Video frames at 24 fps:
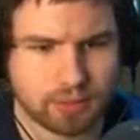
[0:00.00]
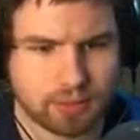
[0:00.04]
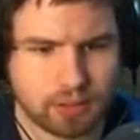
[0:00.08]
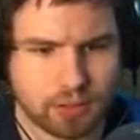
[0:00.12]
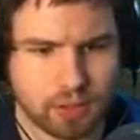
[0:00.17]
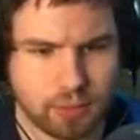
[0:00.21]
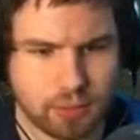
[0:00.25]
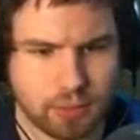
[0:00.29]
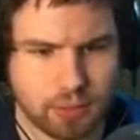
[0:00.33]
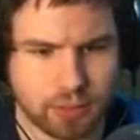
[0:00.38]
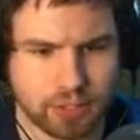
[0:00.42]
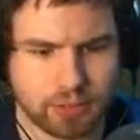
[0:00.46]

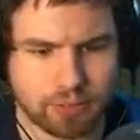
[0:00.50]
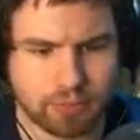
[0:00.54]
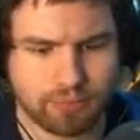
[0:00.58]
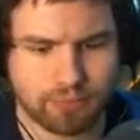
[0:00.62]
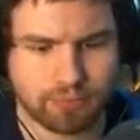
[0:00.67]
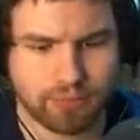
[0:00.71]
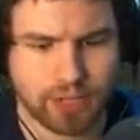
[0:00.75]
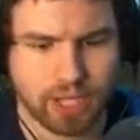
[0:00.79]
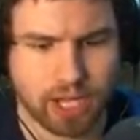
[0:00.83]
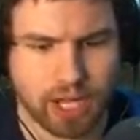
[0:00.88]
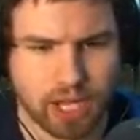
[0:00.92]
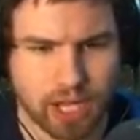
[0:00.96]
Oh boy,
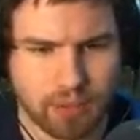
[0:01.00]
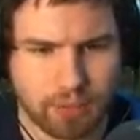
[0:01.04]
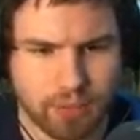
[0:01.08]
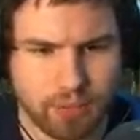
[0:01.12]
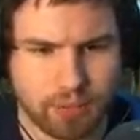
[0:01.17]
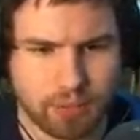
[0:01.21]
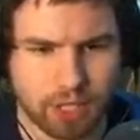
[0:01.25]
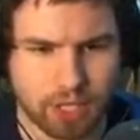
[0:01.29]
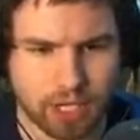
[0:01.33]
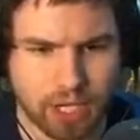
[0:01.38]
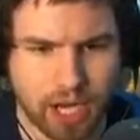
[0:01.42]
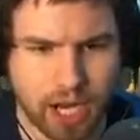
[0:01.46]
yeah, yeah,
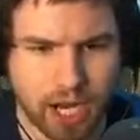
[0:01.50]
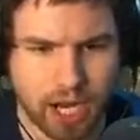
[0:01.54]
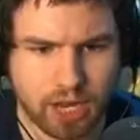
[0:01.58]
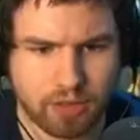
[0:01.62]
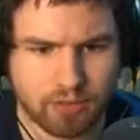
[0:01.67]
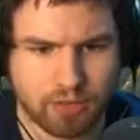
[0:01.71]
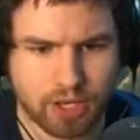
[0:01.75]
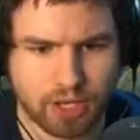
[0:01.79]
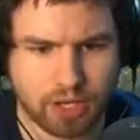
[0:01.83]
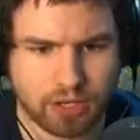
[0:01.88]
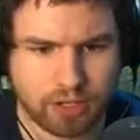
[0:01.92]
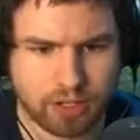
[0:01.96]
people are kind
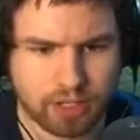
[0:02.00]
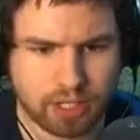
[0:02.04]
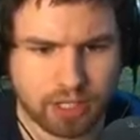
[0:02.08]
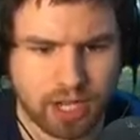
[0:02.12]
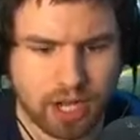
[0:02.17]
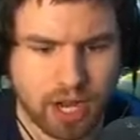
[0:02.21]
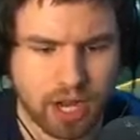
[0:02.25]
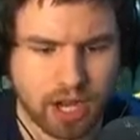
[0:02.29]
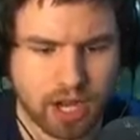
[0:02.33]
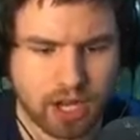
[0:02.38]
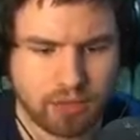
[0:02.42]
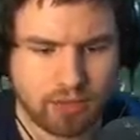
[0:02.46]
of in
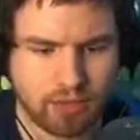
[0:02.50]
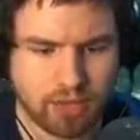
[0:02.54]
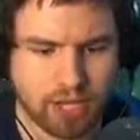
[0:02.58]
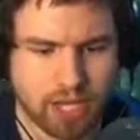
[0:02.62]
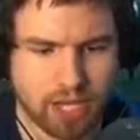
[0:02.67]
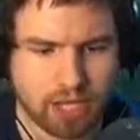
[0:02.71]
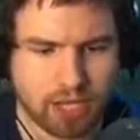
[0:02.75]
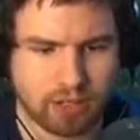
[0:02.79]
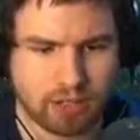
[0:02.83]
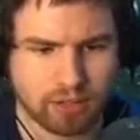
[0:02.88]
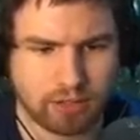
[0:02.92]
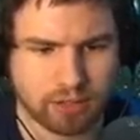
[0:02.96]
kind of
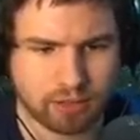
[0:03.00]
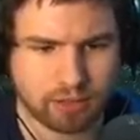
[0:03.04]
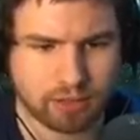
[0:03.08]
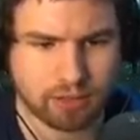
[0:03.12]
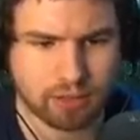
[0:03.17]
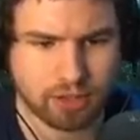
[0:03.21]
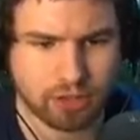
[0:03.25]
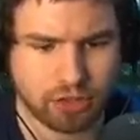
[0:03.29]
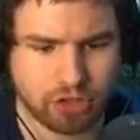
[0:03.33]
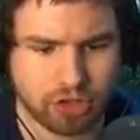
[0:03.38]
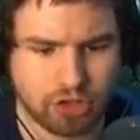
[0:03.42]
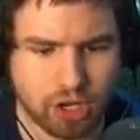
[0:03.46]
in
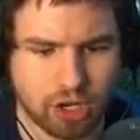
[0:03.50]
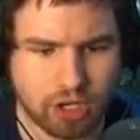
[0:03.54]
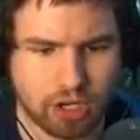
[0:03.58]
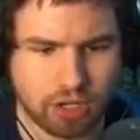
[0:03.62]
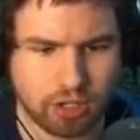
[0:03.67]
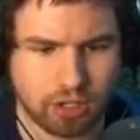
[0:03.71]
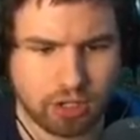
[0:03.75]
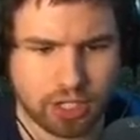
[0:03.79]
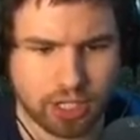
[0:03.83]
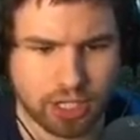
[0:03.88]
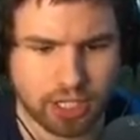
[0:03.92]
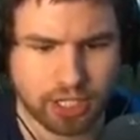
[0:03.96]
the
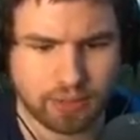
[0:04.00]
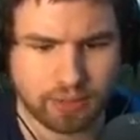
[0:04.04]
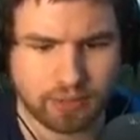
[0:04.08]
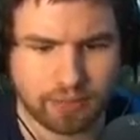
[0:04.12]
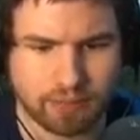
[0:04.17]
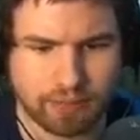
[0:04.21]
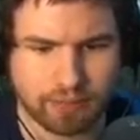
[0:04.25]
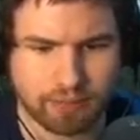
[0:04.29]
jungle here.